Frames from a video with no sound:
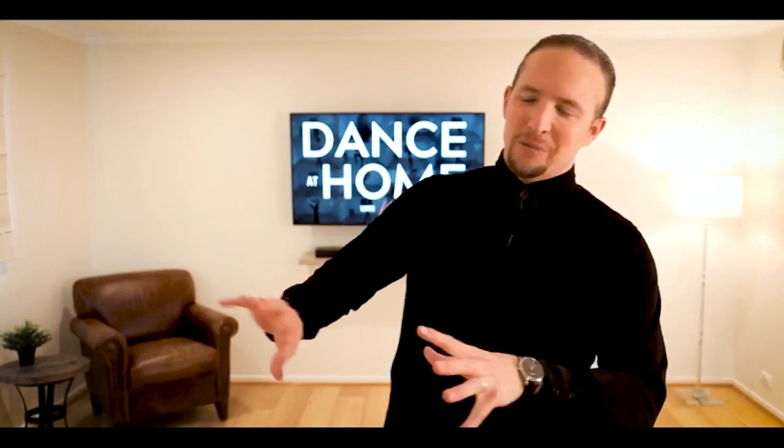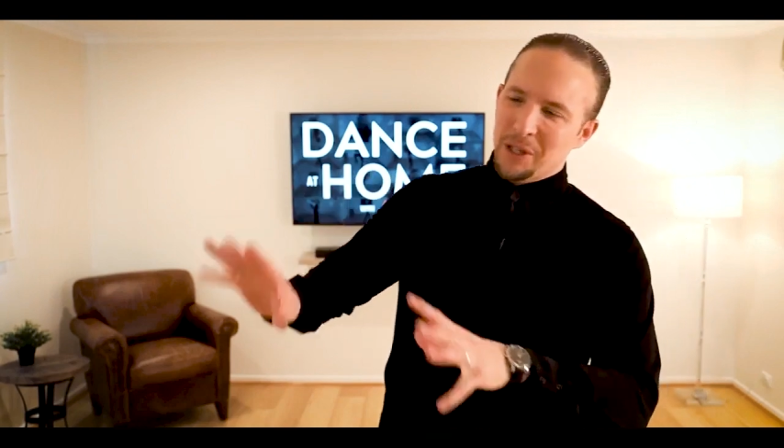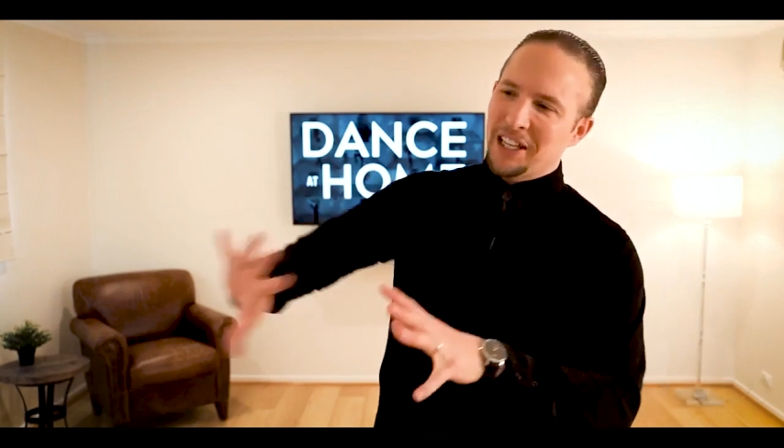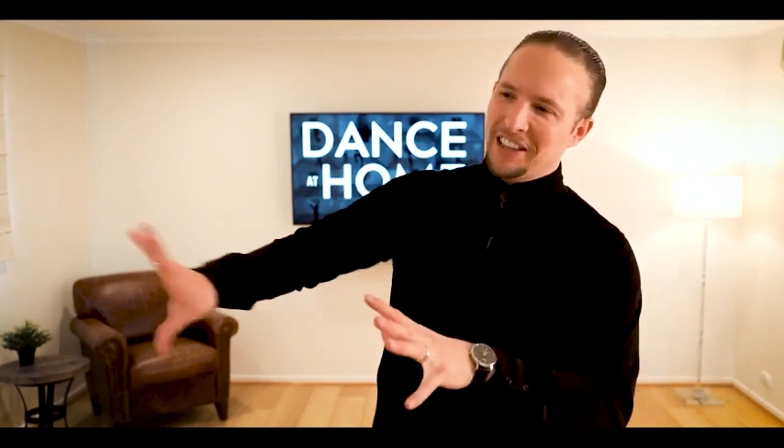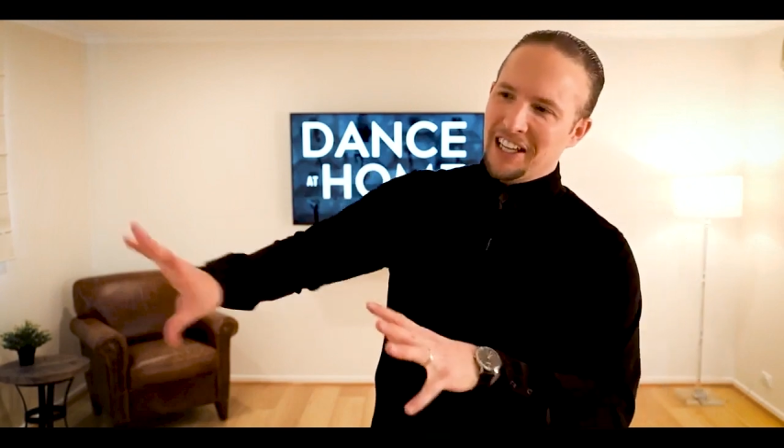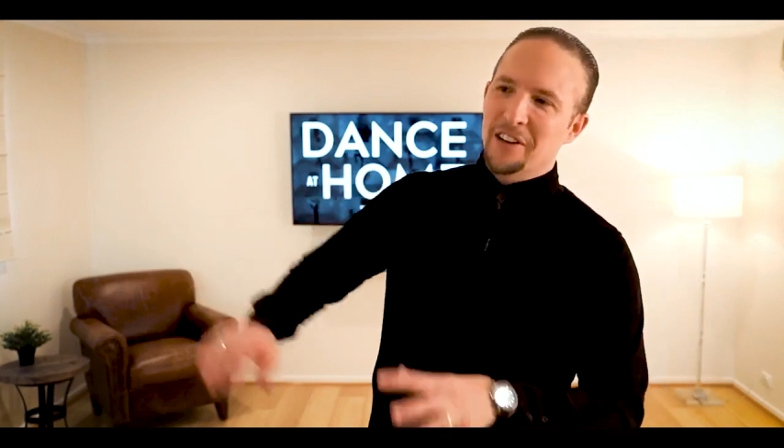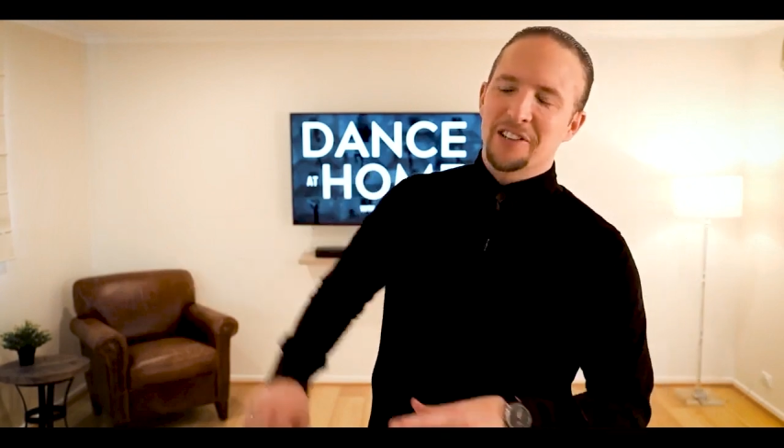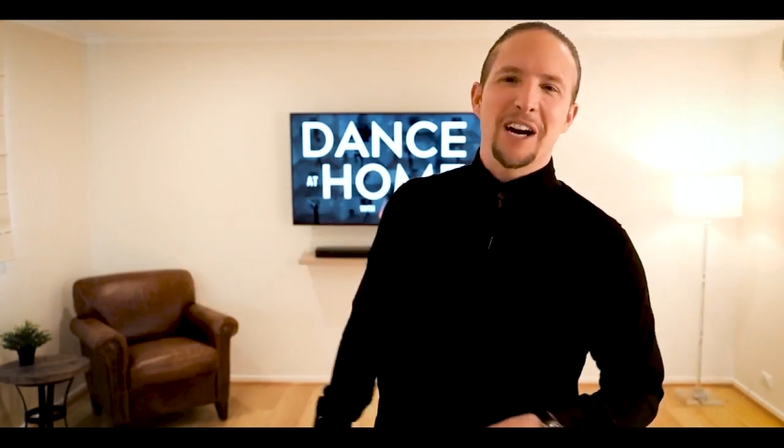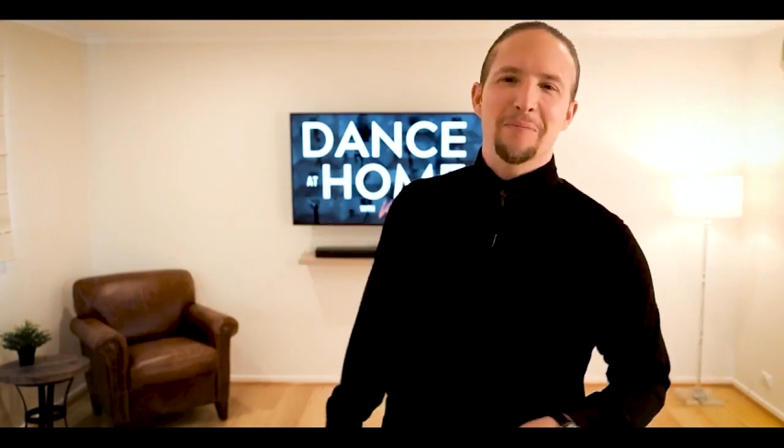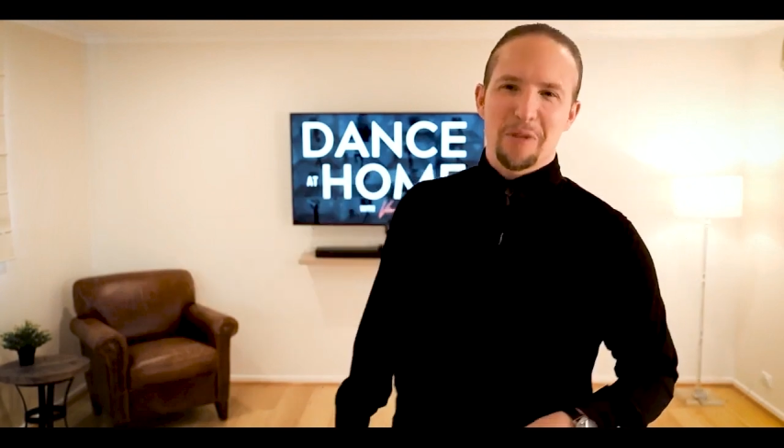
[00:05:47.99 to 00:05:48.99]
we get the other
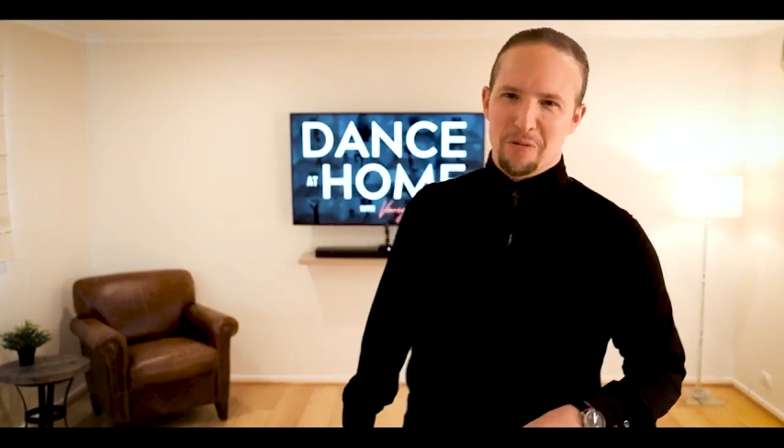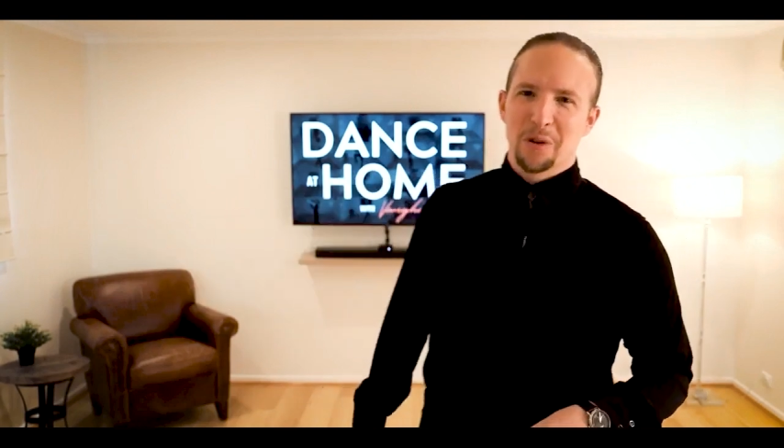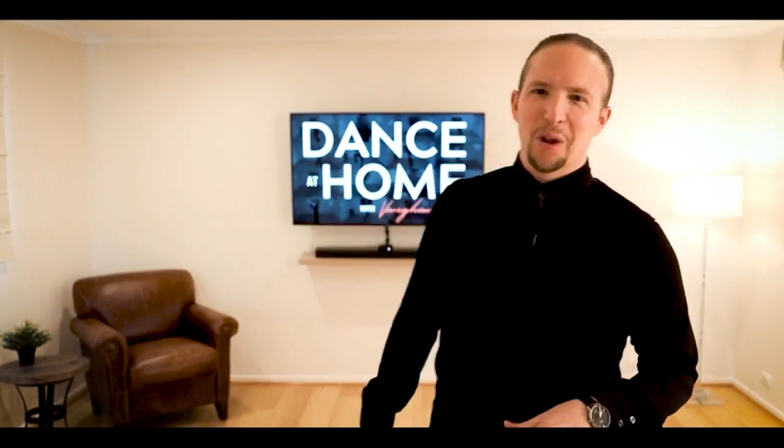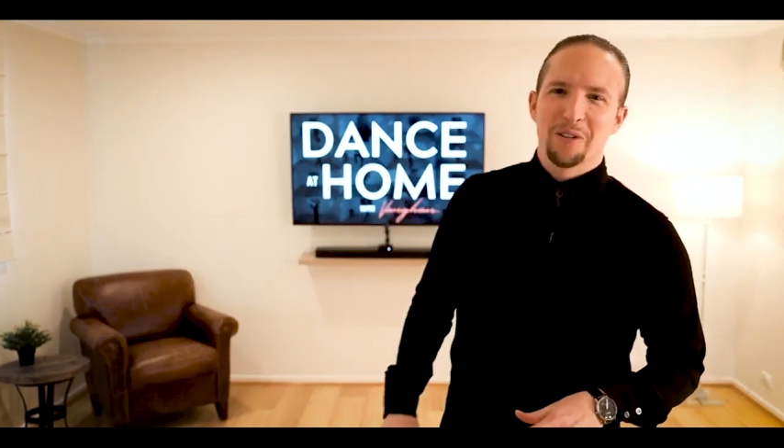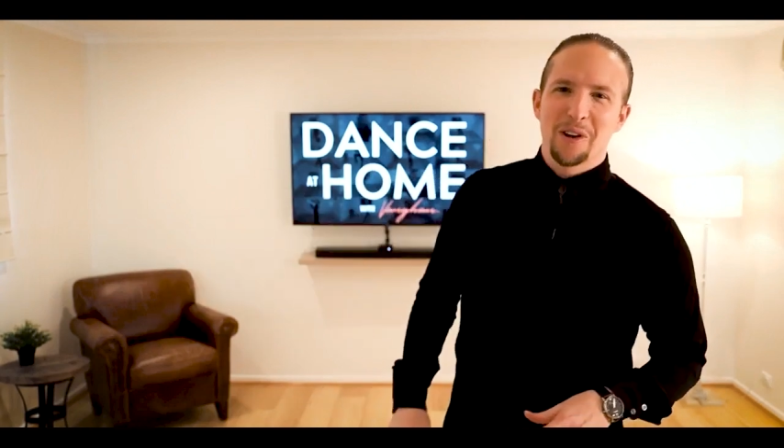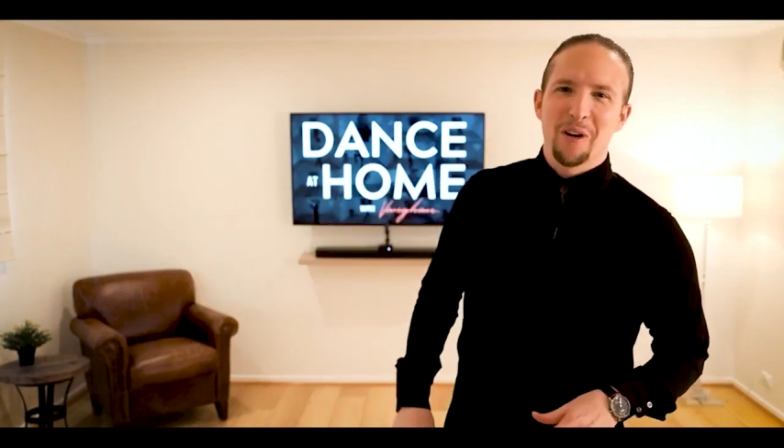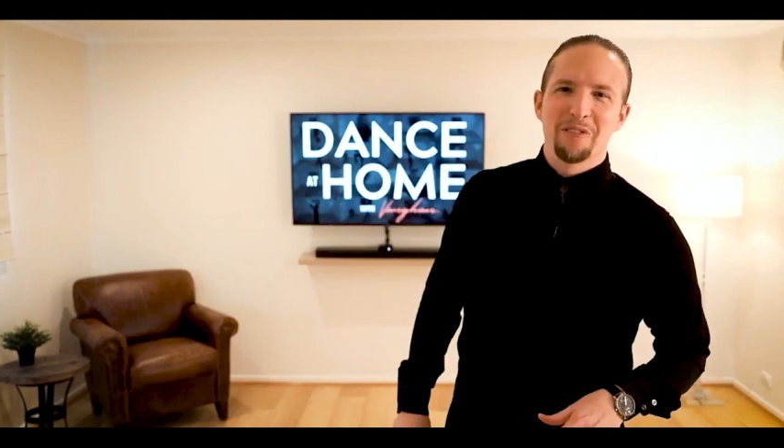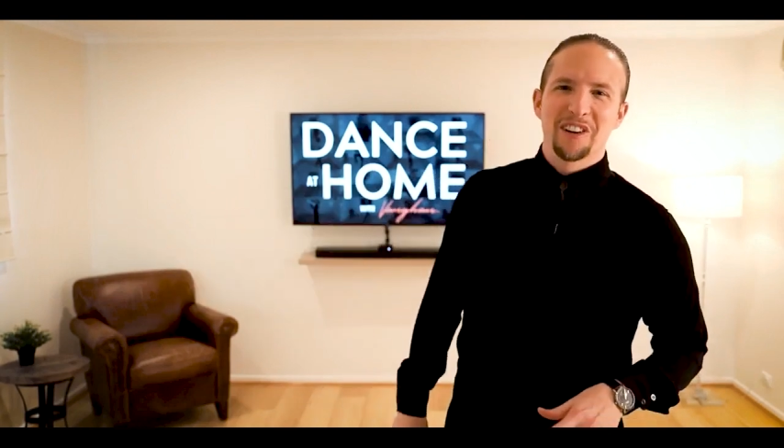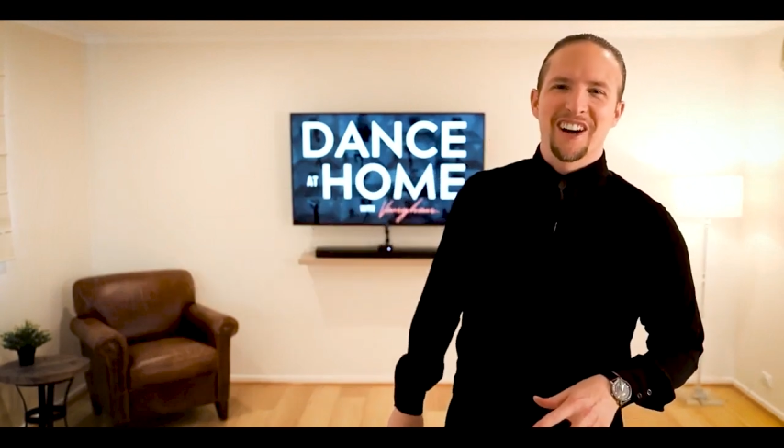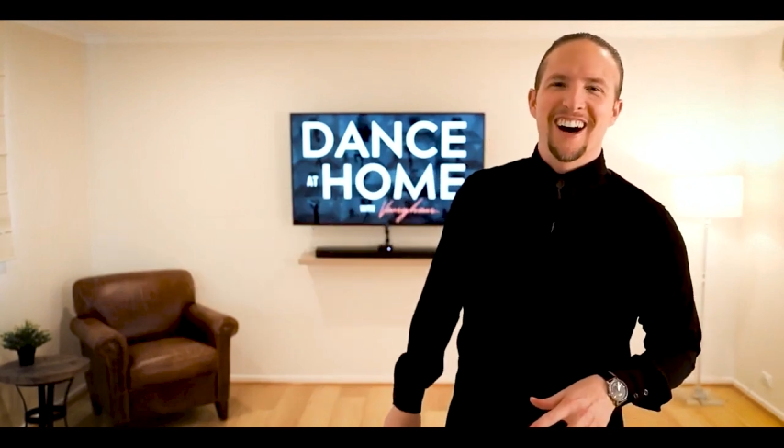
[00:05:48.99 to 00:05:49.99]
type, the real
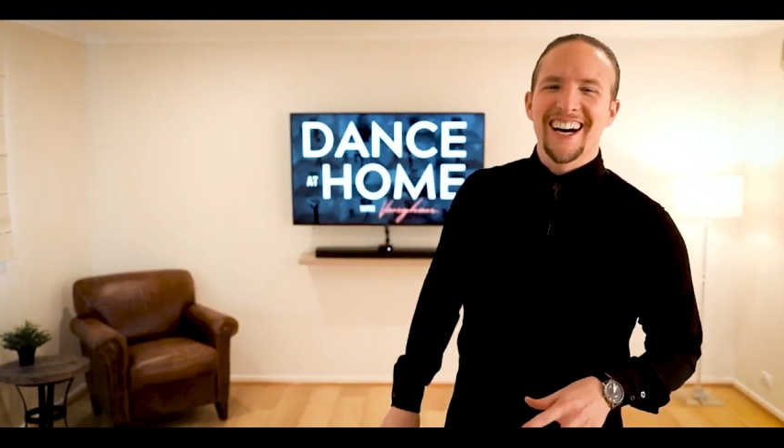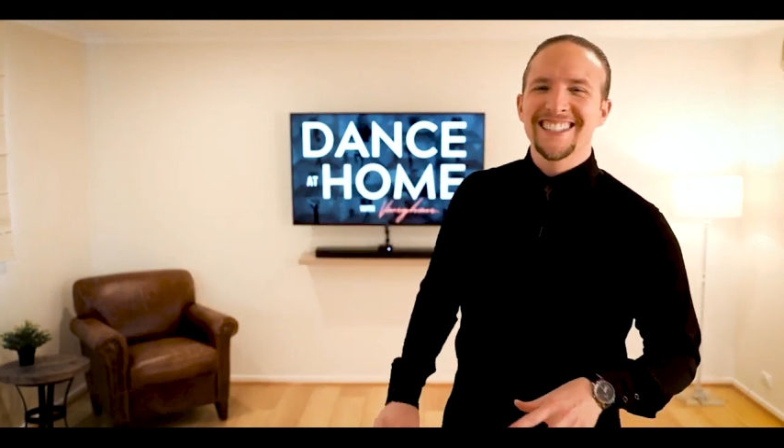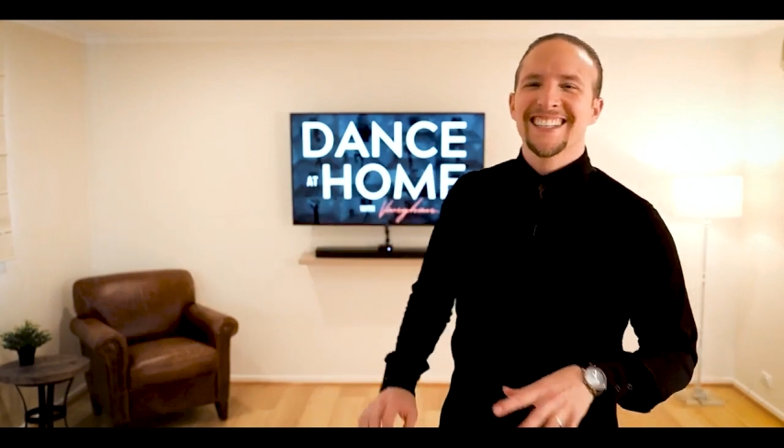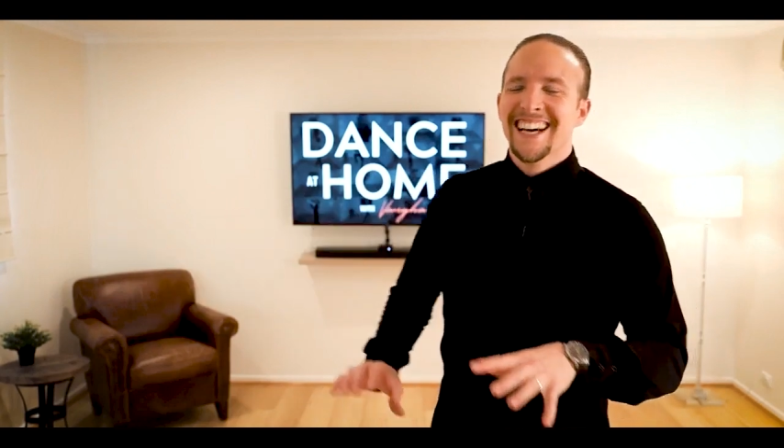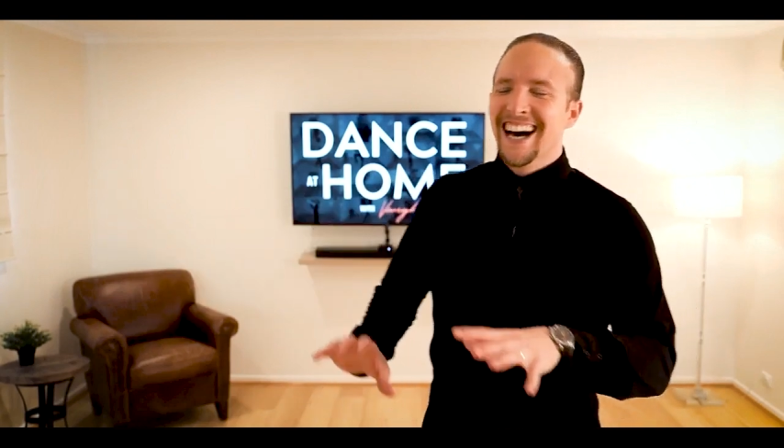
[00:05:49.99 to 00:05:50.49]
overconfident guys.